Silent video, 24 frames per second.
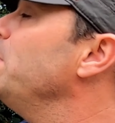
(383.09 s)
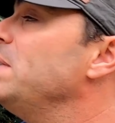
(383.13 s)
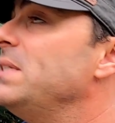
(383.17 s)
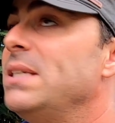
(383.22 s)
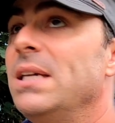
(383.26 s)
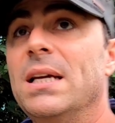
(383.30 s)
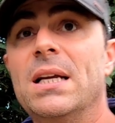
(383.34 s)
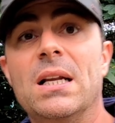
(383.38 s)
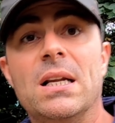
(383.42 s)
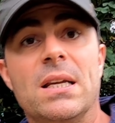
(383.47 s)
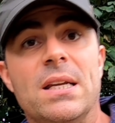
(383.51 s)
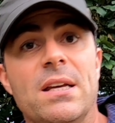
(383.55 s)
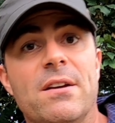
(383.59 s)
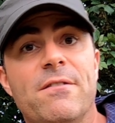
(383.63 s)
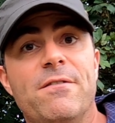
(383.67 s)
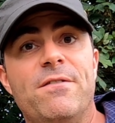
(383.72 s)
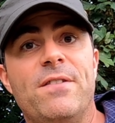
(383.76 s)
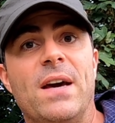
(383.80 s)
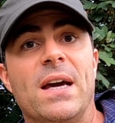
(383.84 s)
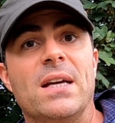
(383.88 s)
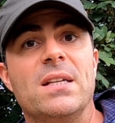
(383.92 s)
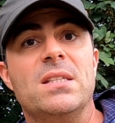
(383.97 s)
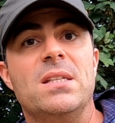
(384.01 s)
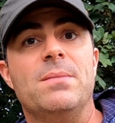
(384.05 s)
are particularly
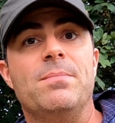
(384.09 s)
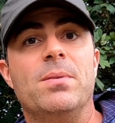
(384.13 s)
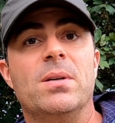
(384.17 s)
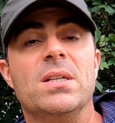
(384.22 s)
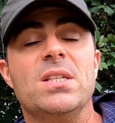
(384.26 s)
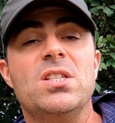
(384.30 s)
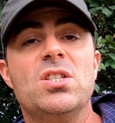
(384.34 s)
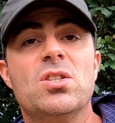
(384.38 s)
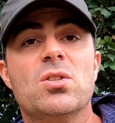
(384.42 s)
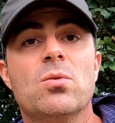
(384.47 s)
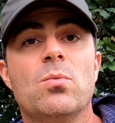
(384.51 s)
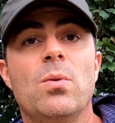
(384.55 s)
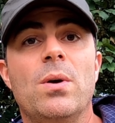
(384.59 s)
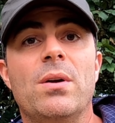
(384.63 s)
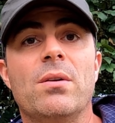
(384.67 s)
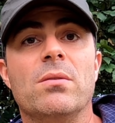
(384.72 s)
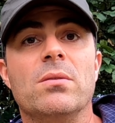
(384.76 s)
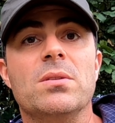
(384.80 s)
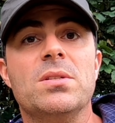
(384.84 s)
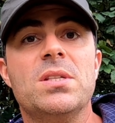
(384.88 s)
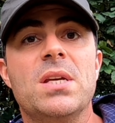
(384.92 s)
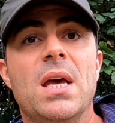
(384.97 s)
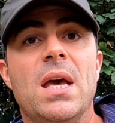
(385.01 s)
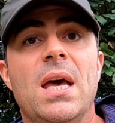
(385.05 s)
affected by
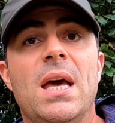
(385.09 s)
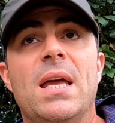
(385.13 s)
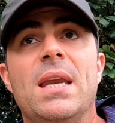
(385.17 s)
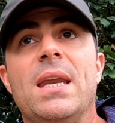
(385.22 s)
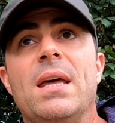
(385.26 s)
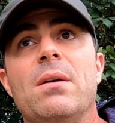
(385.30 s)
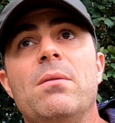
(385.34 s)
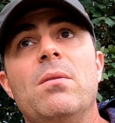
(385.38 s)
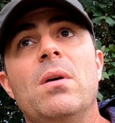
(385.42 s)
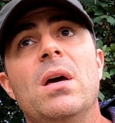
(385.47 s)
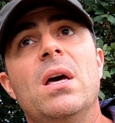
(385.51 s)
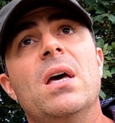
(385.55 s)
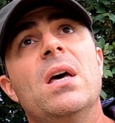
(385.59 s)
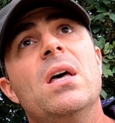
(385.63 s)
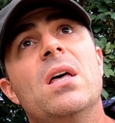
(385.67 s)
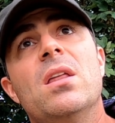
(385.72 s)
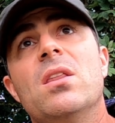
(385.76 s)
squirrels. Now,